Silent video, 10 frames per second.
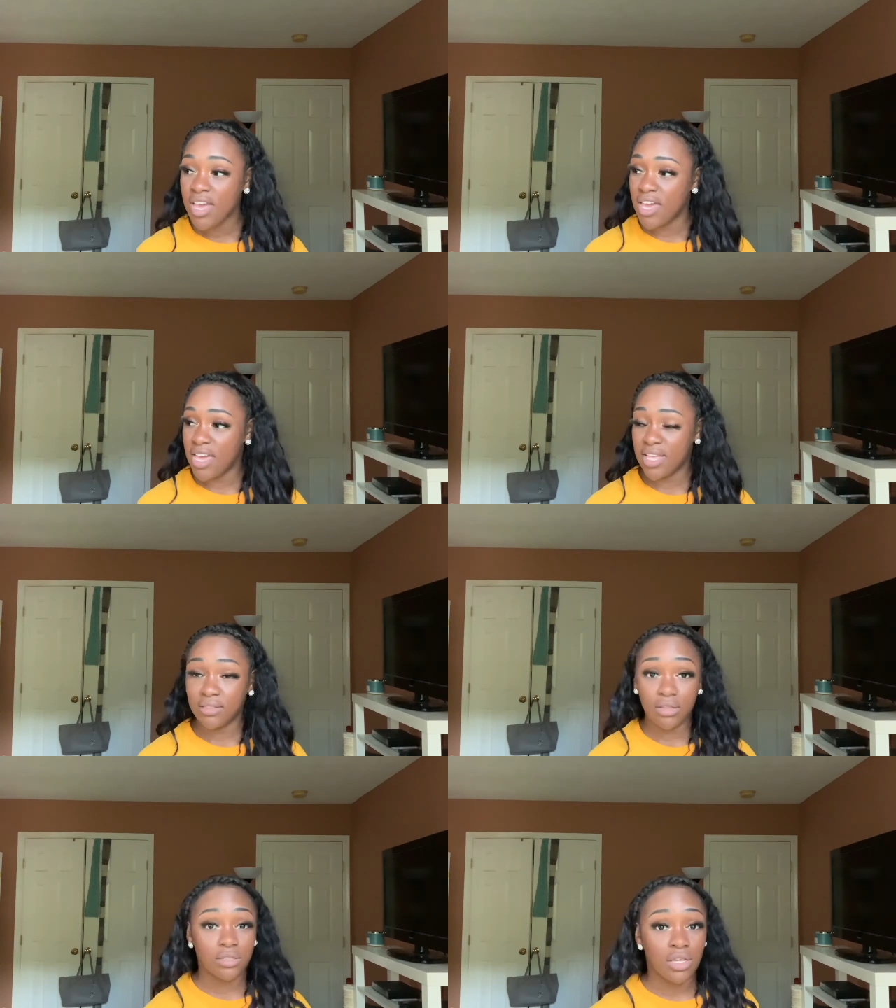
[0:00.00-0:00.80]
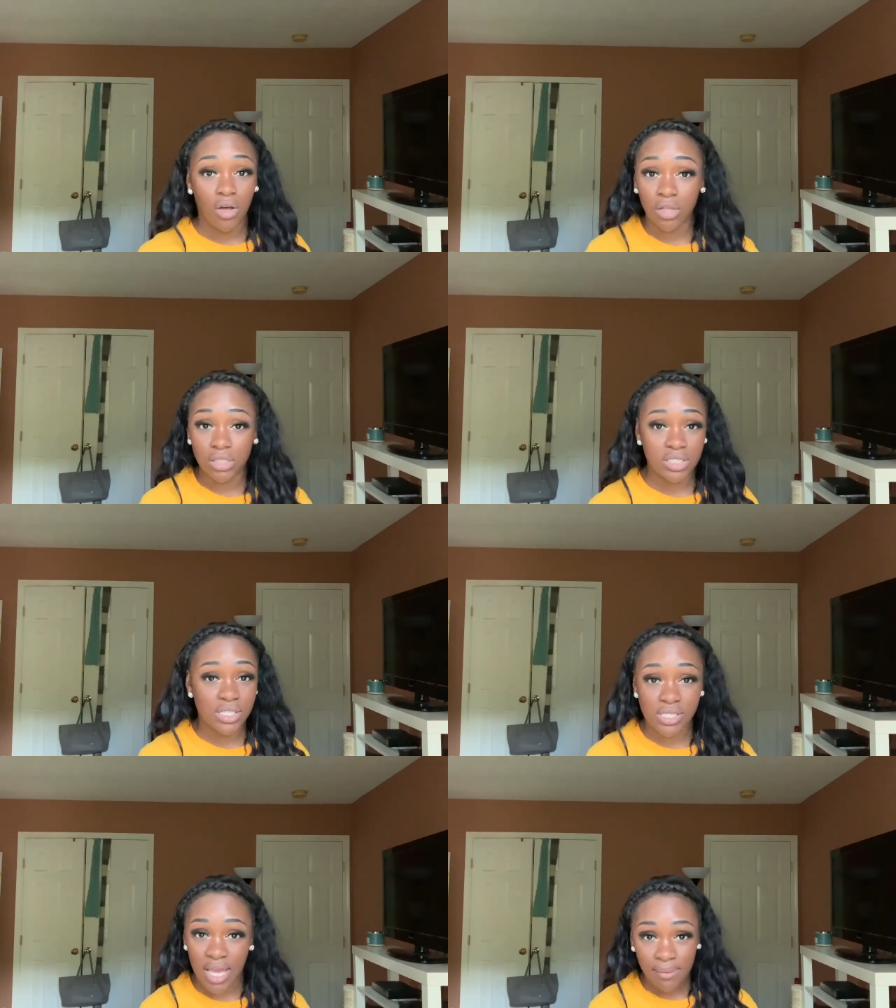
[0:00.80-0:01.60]
it all looked the
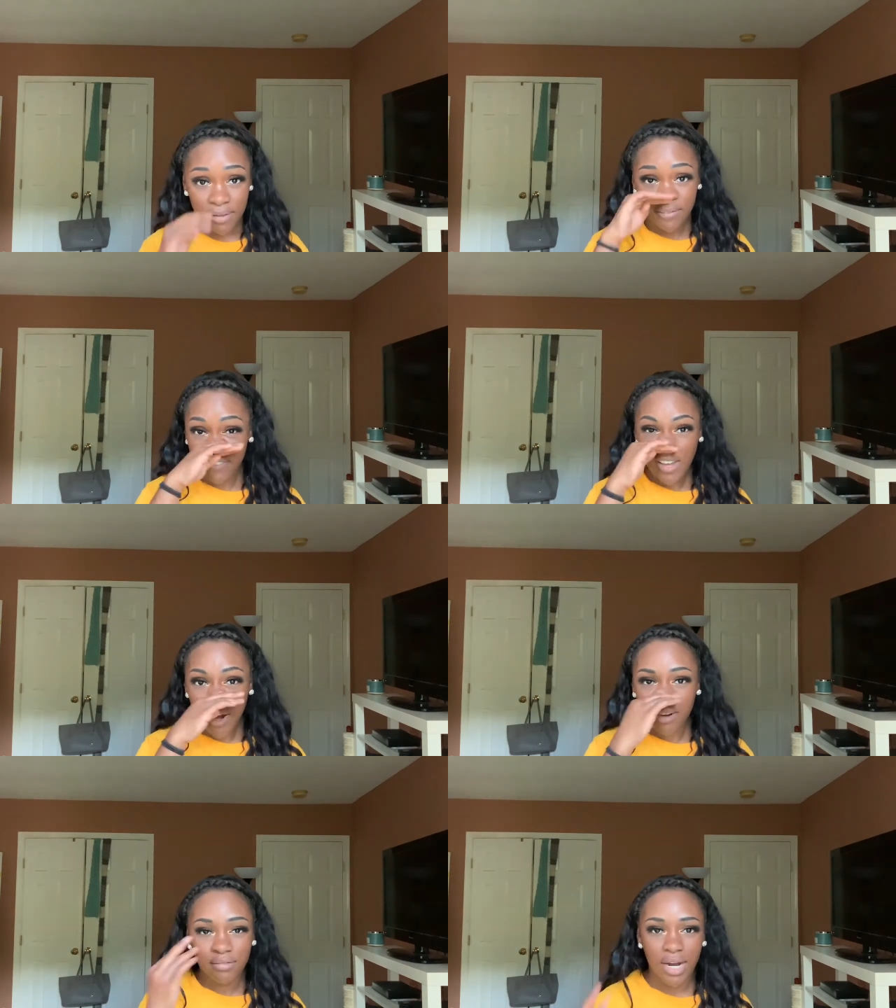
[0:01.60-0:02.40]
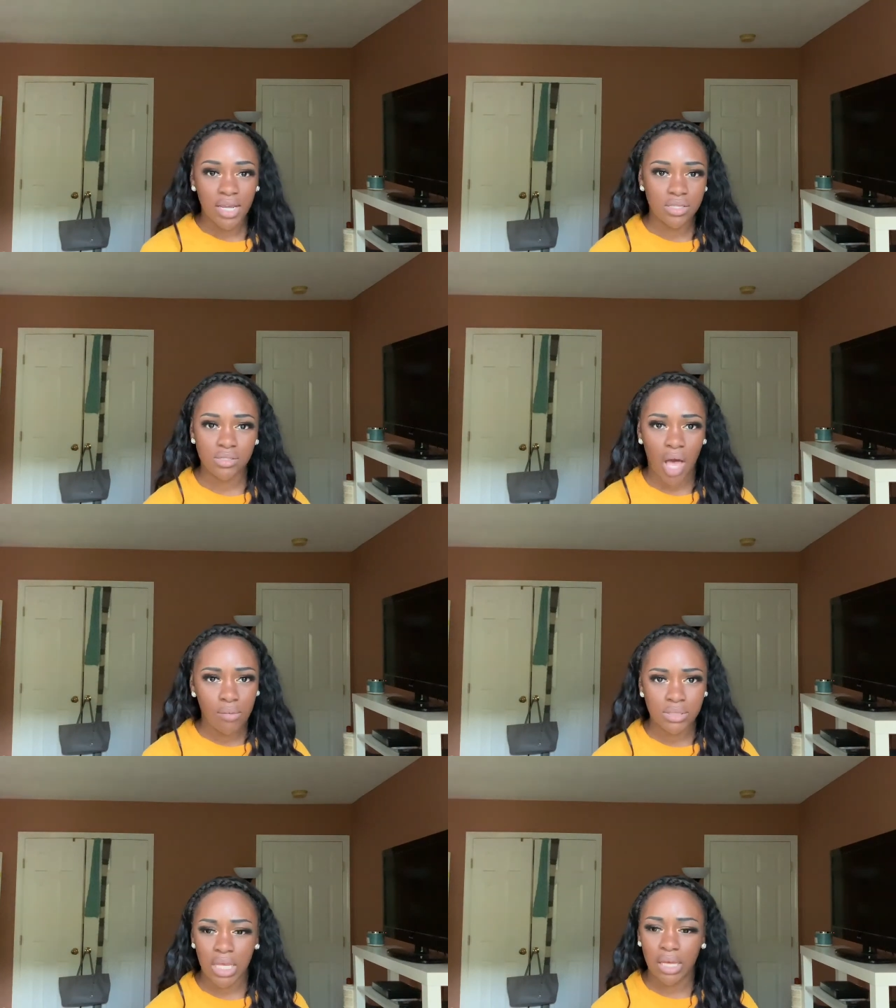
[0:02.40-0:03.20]
same, it fit her right. And so I
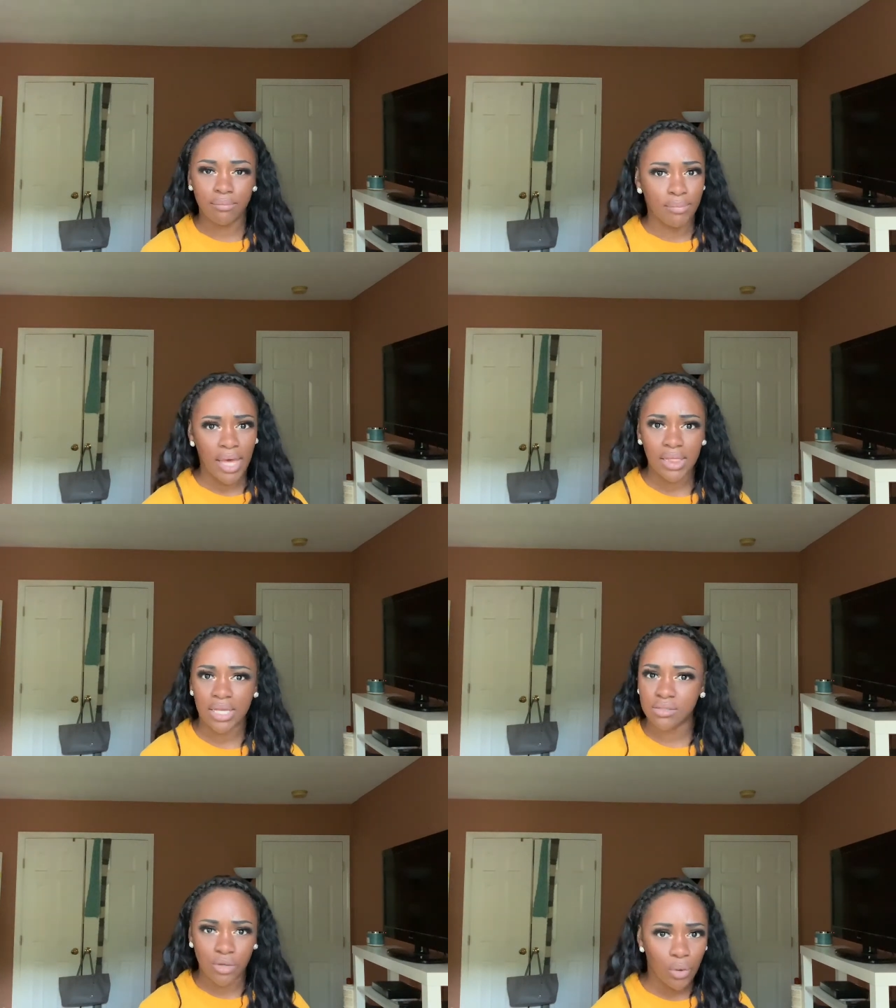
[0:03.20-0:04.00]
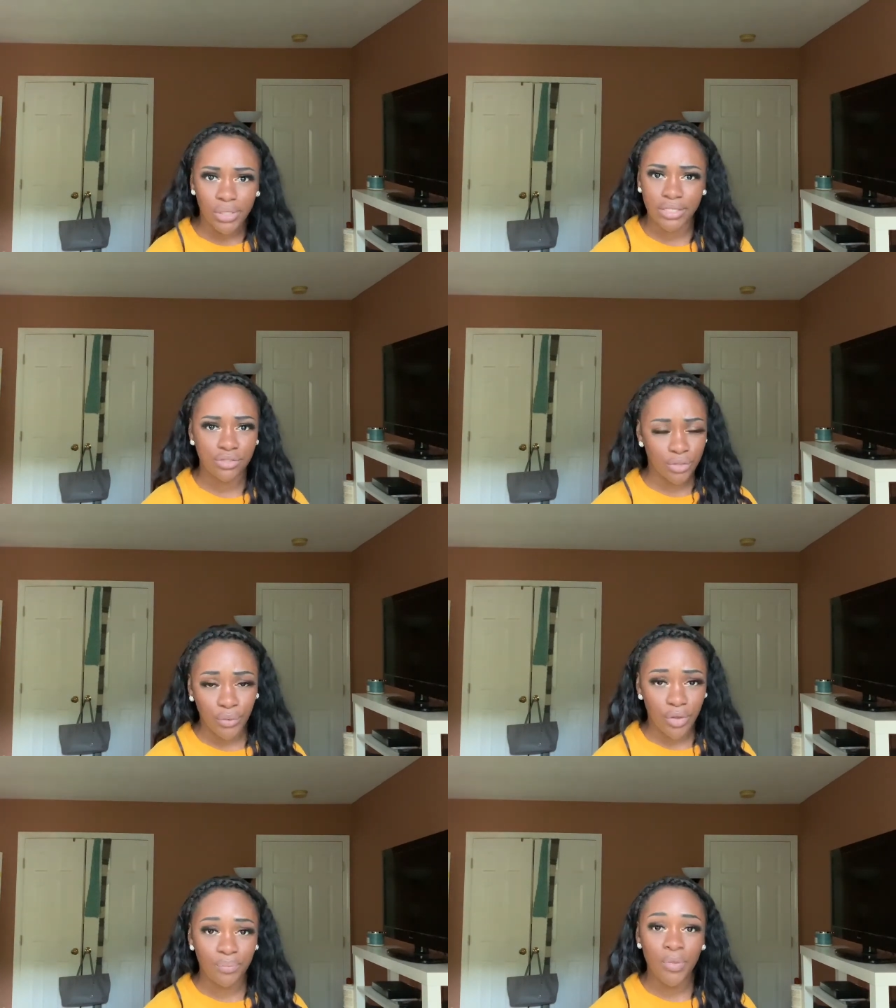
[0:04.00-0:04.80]
was like, bet, let's go, let's do
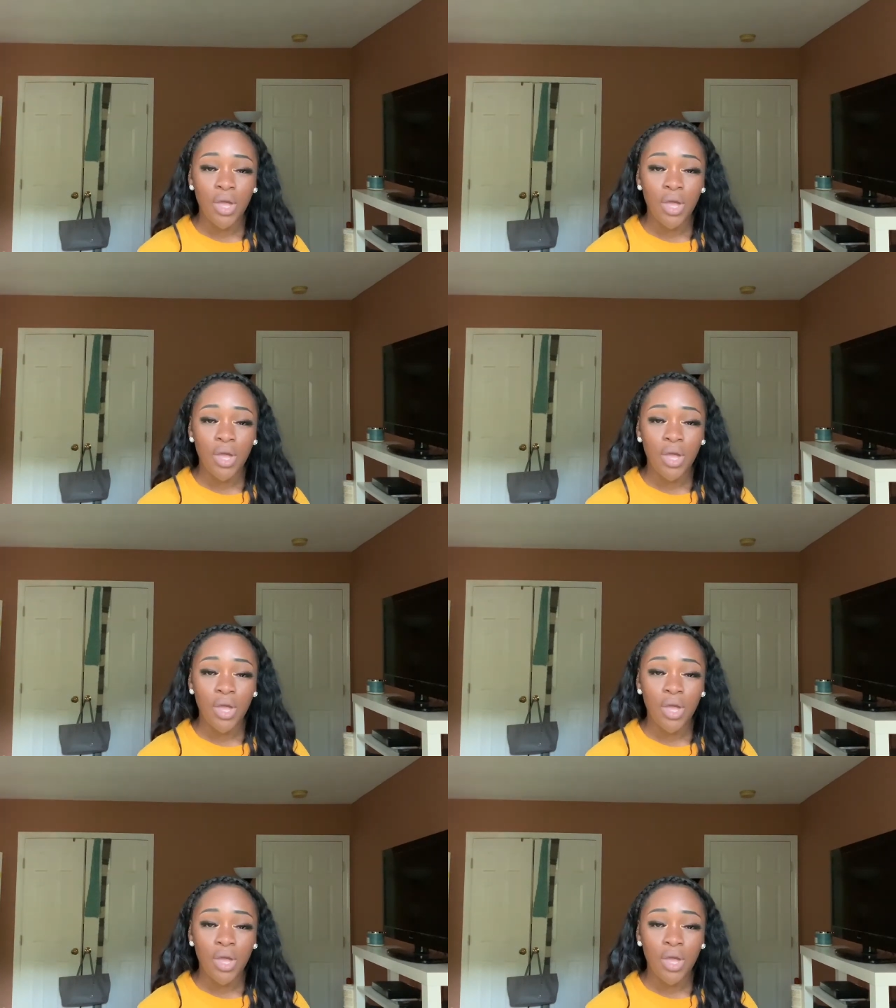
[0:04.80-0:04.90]
it.